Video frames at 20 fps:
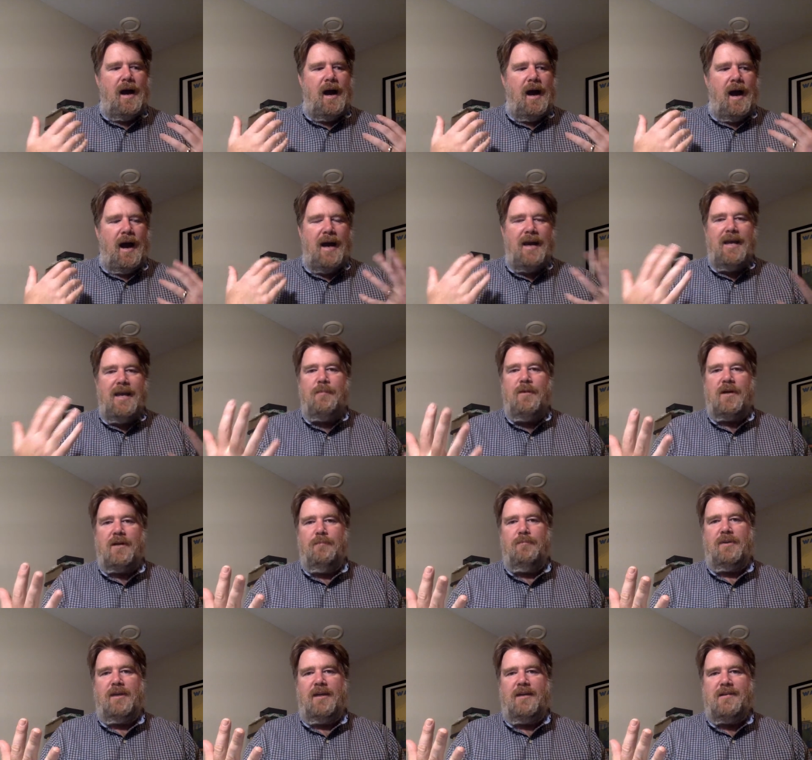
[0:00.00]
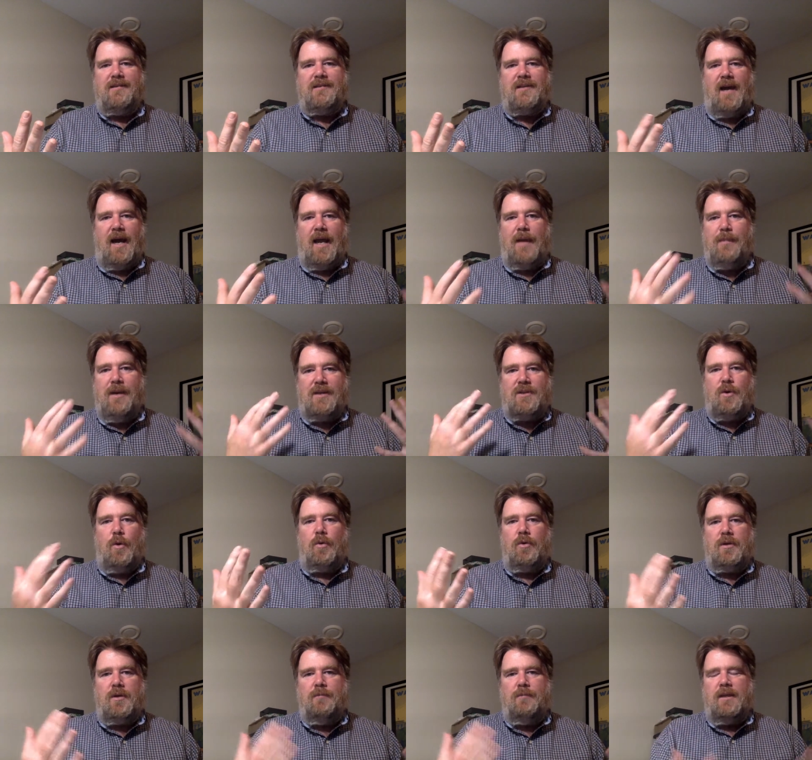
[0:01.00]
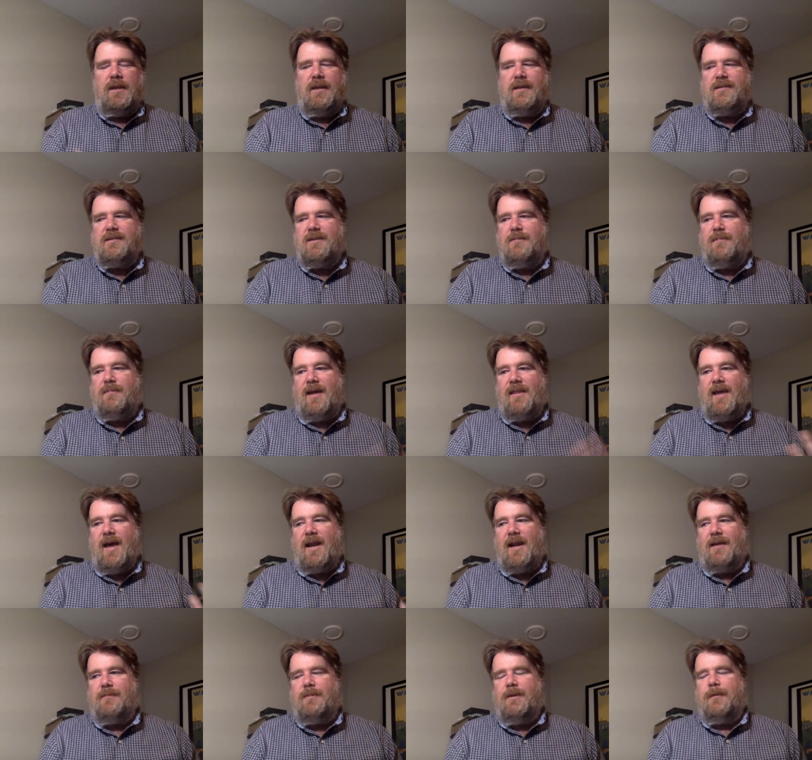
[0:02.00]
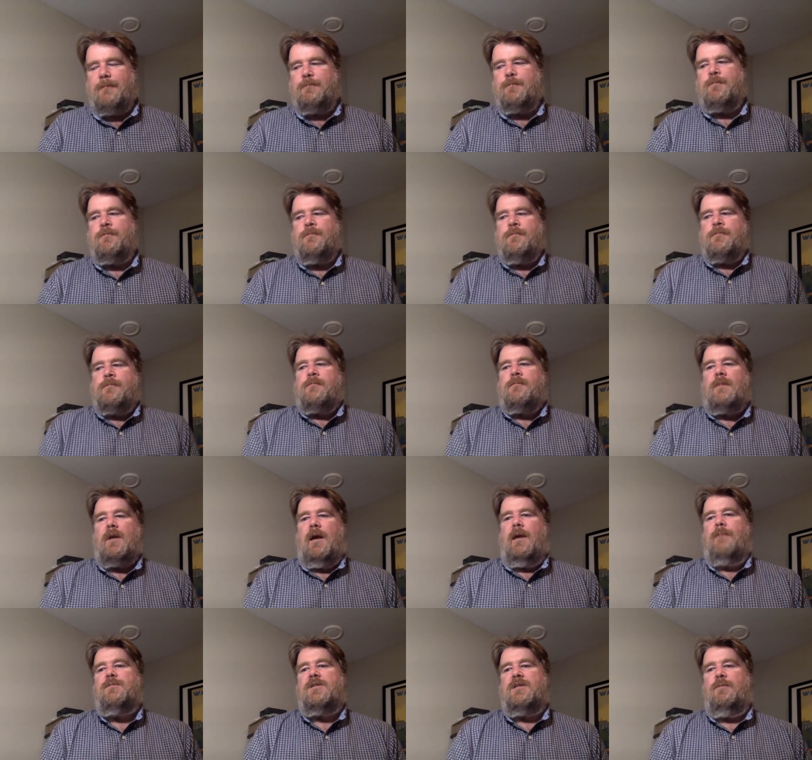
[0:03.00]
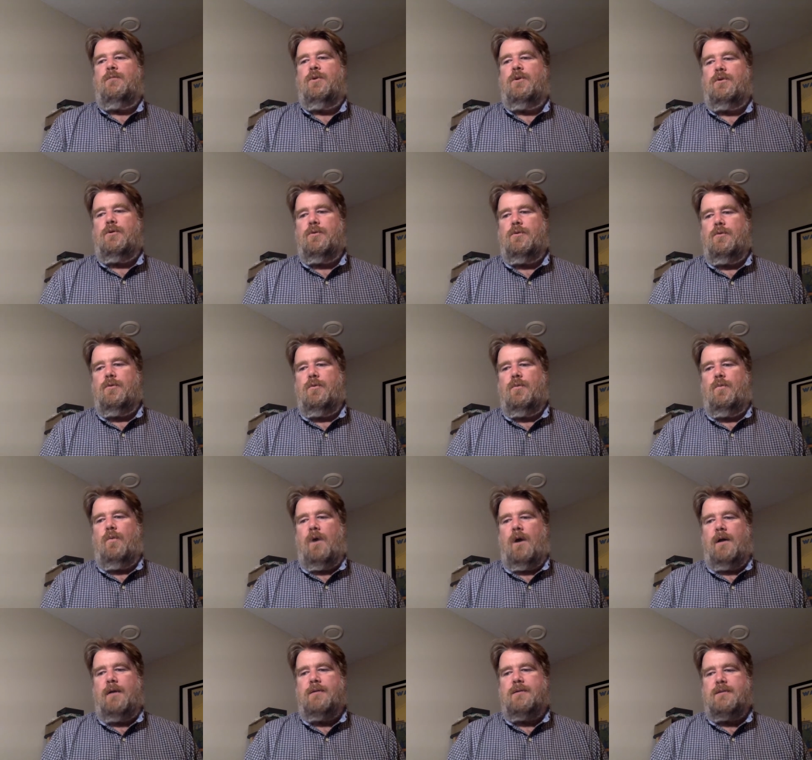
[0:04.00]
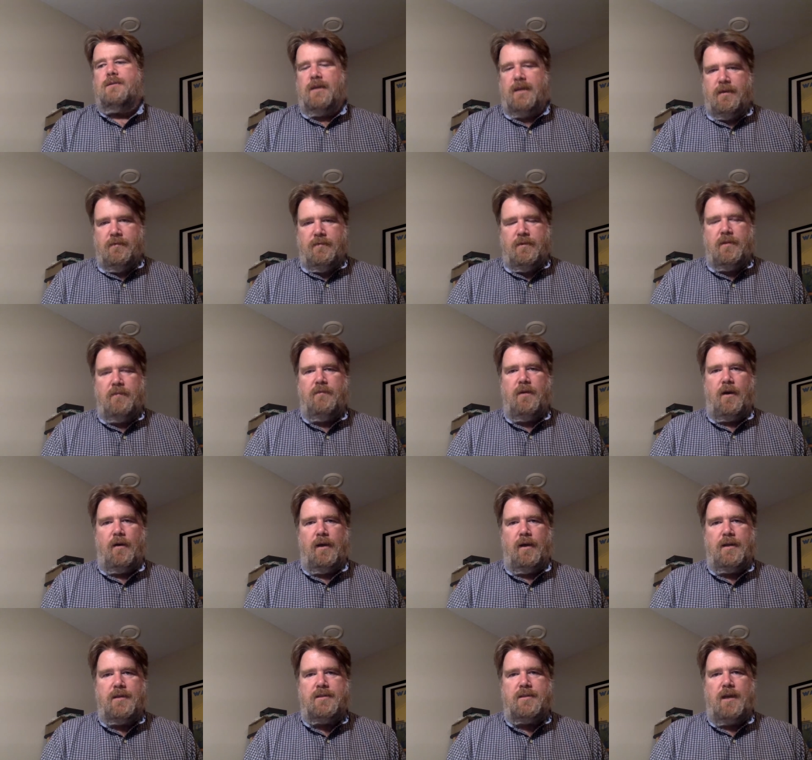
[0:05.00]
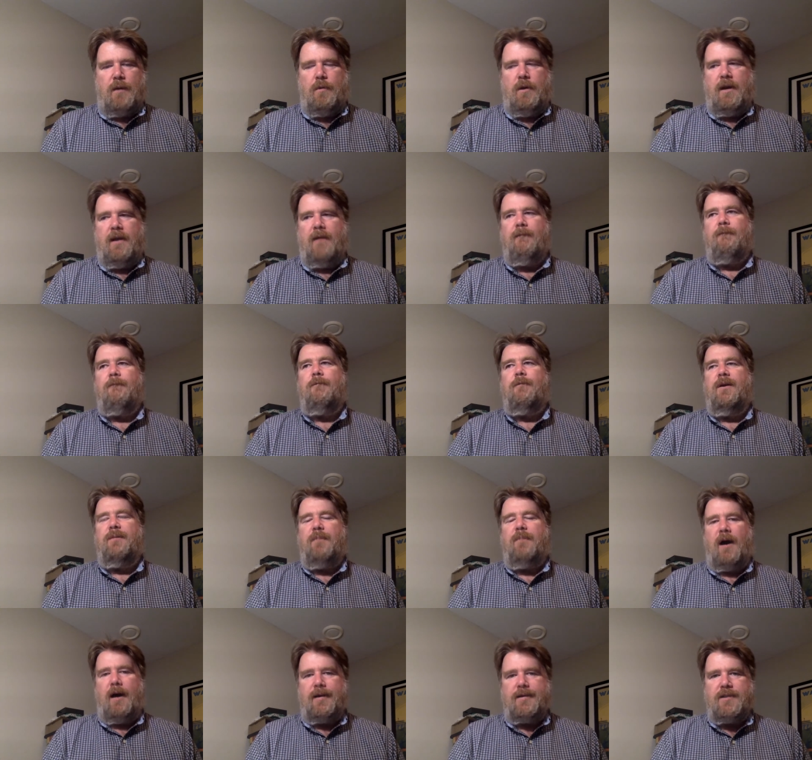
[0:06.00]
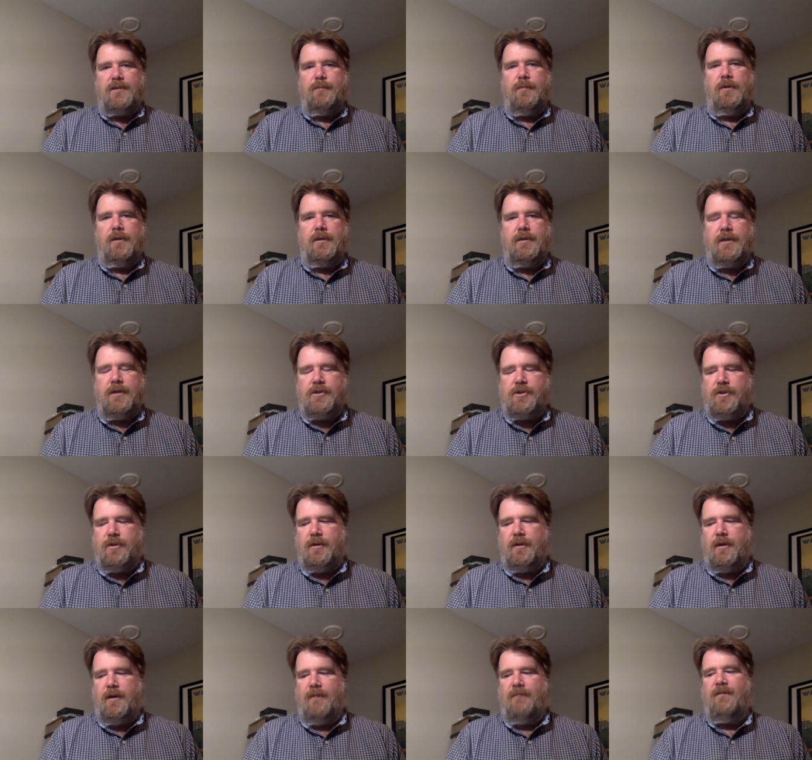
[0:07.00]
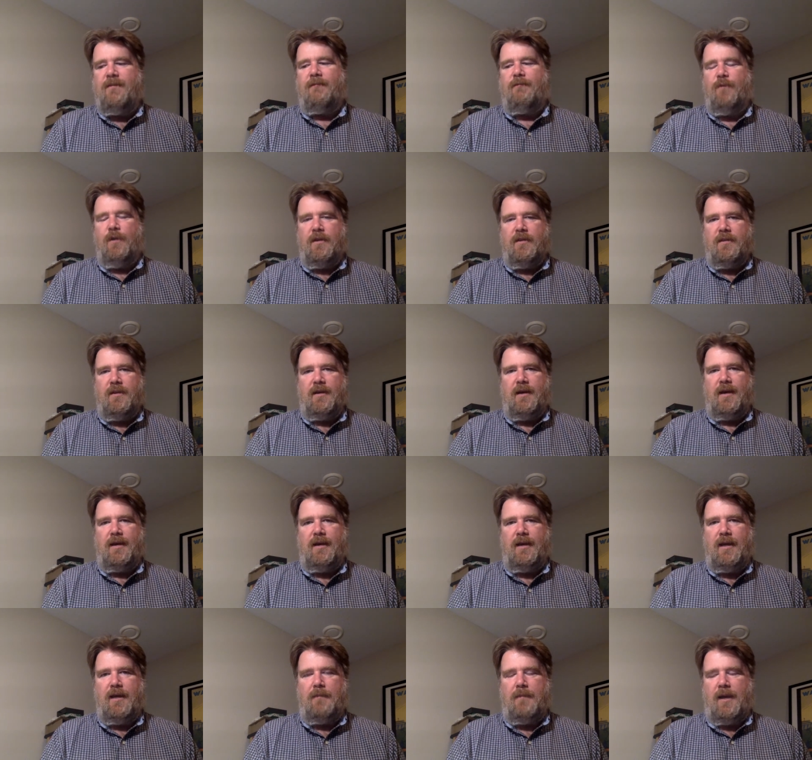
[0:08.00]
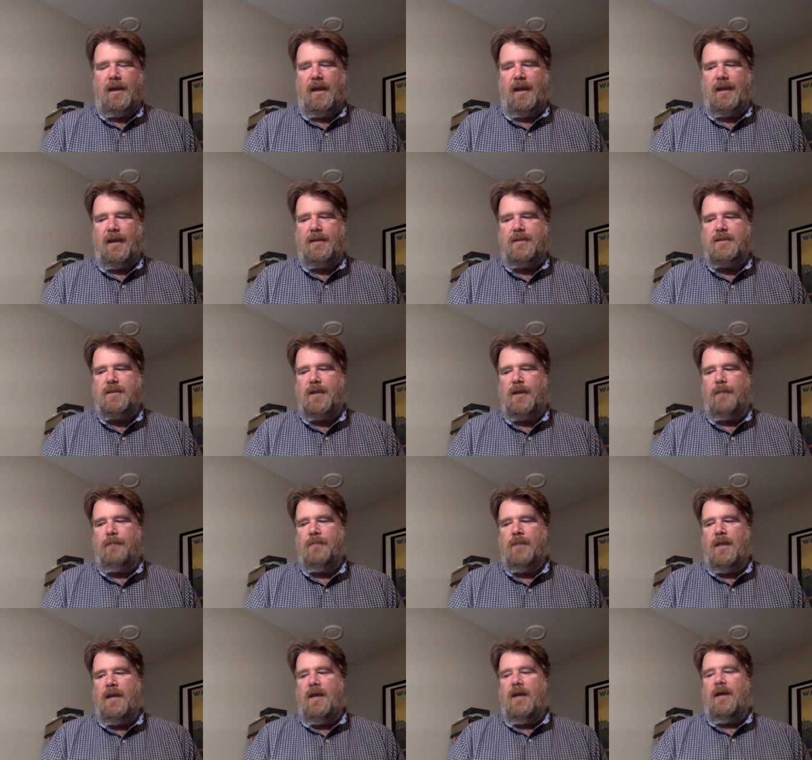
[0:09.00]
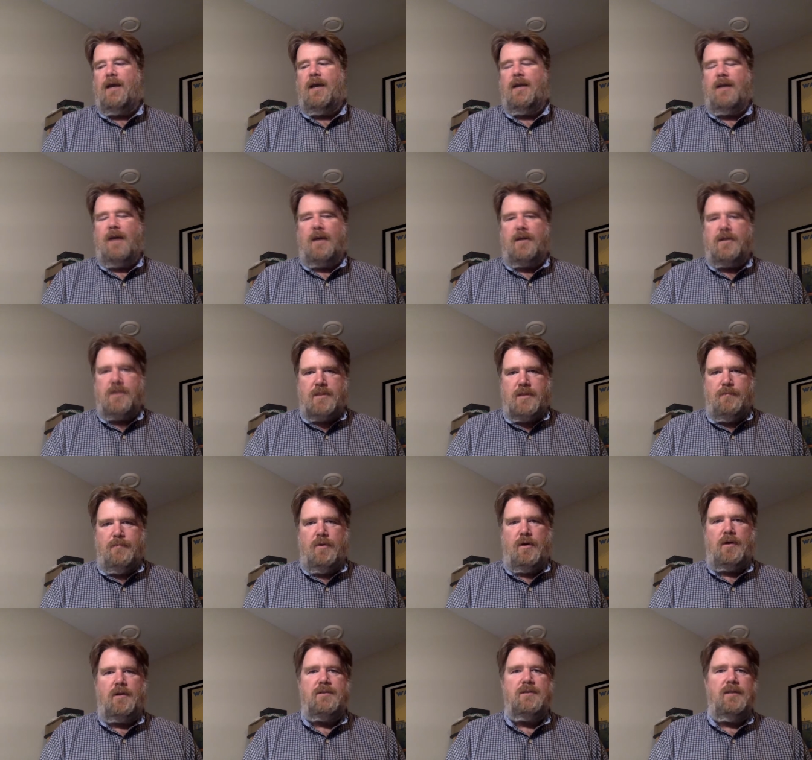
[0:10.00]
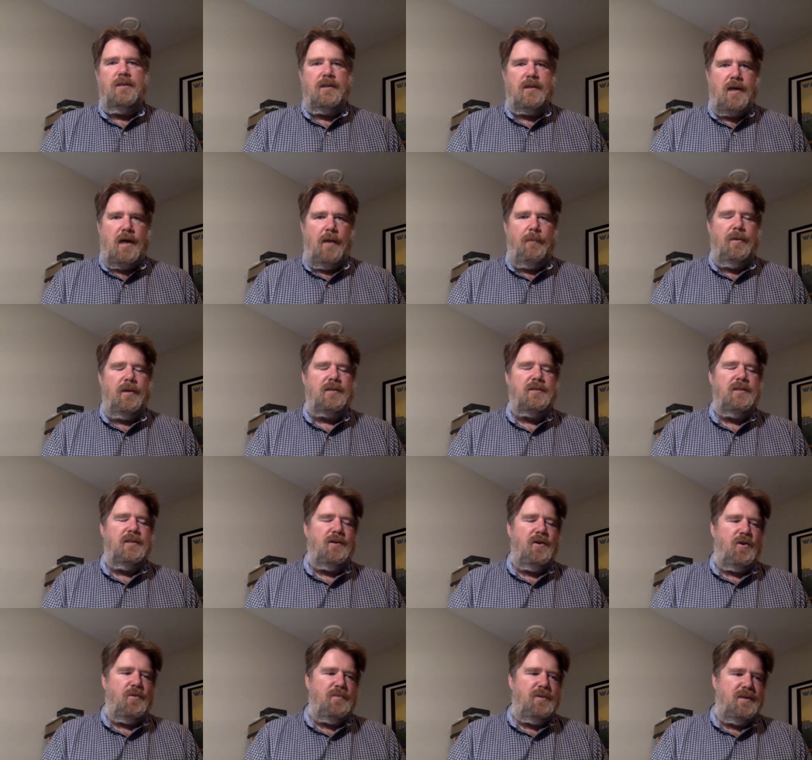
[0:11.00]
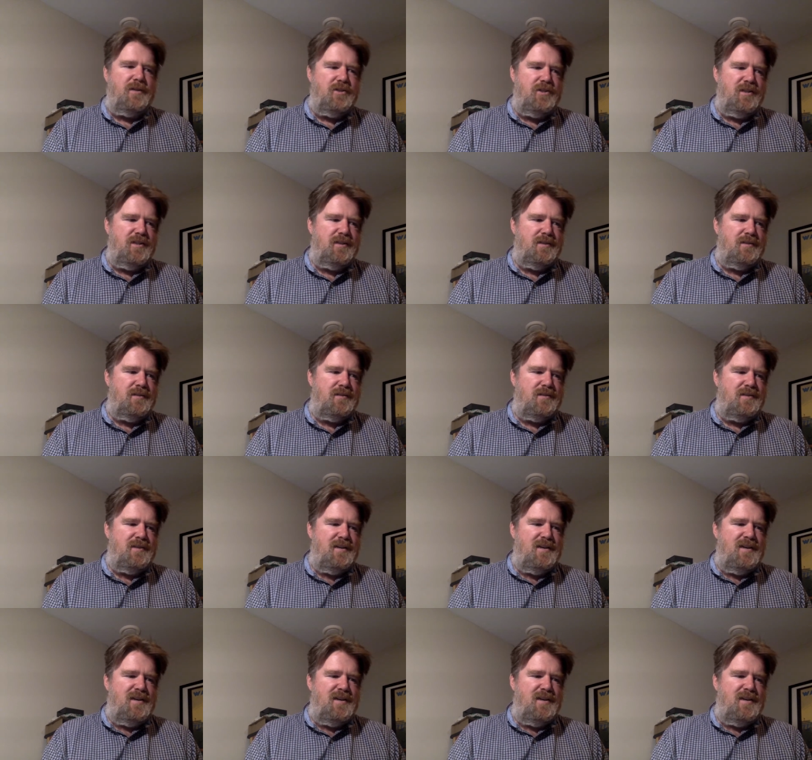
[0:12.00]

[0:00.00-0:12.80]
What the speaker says: I am a completist. I am a total completist, and by that I mean I'm someone who wants even the variants. I want every possible edition of everything I can get my hands on, and not just the books and the comics and the RPGs,